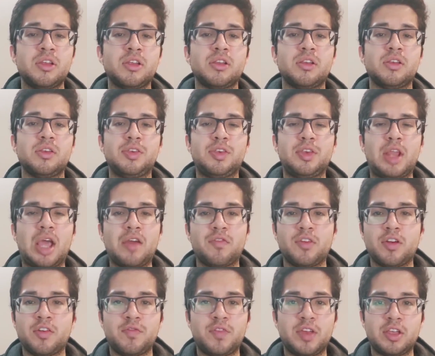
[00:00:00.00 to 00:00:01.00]

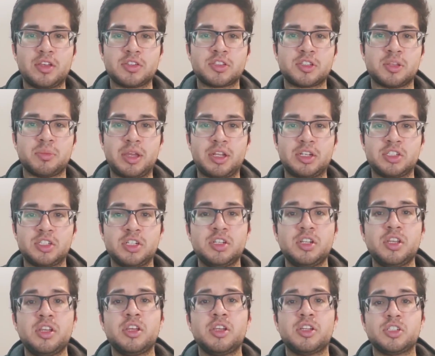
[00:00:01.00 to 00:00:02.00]
never fails to mention
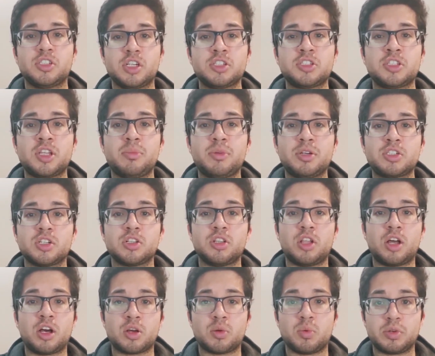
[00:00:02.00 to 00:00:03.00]
just how much
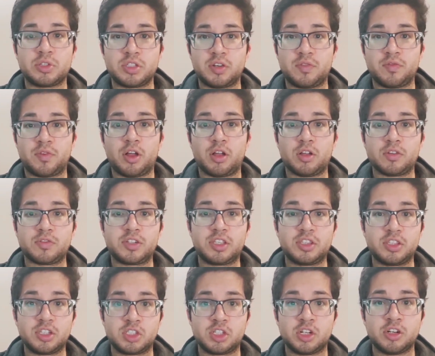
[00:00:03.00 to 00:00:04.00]
luck was involved in
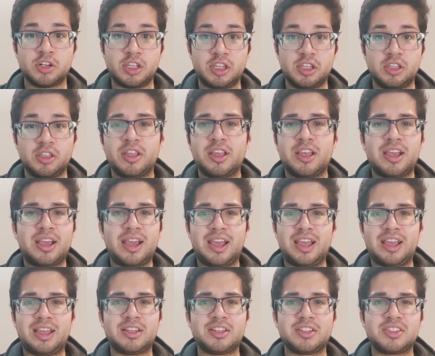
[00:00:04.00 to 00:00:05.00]
the journey,
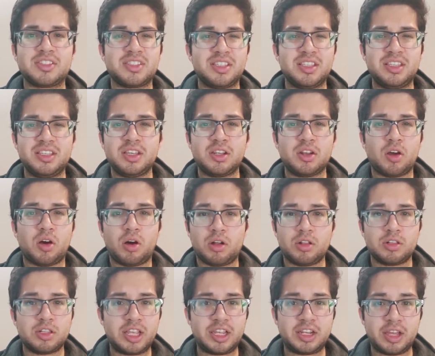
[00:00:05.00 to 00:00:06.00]
and seeing it
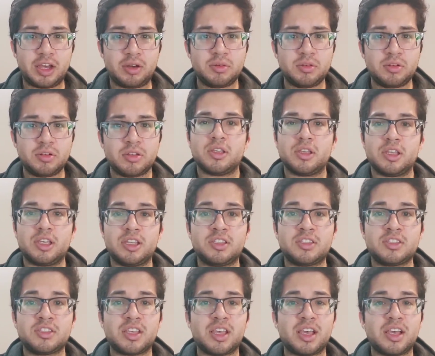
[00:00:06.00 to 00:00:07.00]
all laid out,
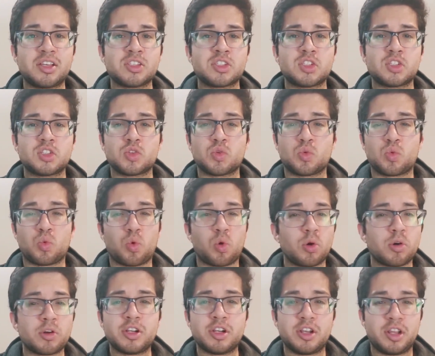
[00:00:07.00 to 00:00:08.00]
it's
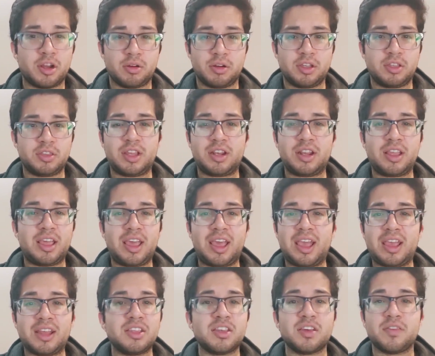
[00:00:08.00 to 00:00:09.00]
extraordinary that
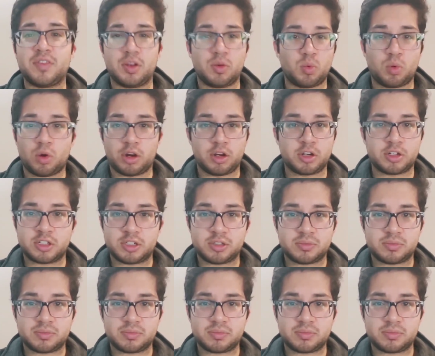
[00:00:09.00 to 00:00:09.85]
any of it worked.